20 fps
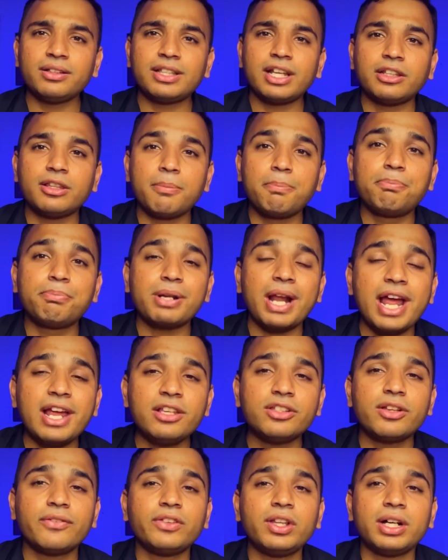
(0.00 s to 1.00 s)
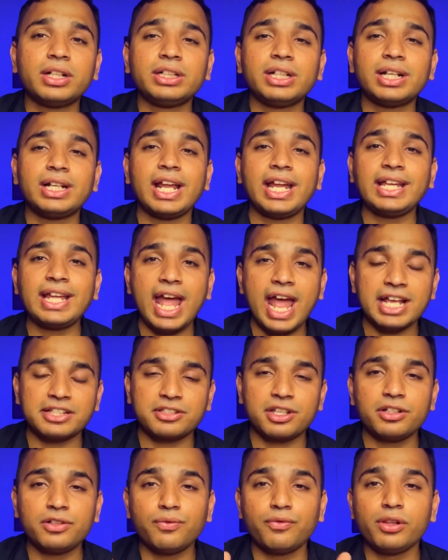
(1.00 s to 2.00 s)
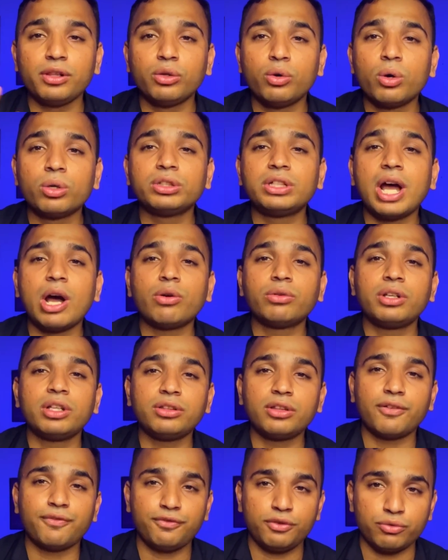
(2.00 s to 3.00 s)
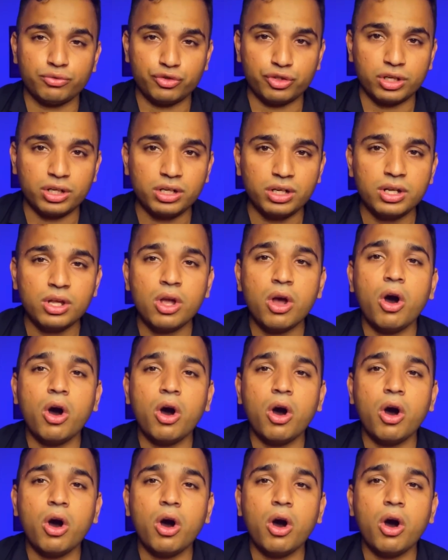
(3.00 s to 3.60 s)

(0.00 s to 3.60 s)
that the price of the underlying asset will go down in the future